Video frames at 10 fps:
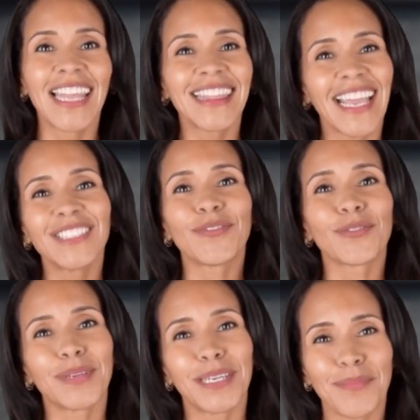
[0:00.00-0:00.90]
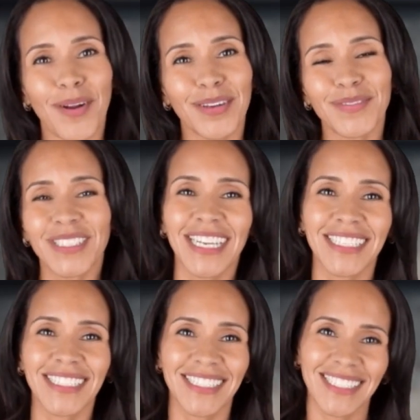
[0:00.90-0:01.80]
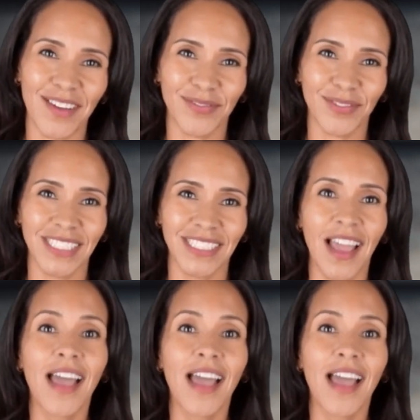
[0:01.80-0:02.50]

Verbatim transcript: Thanks for being part of today's discovery.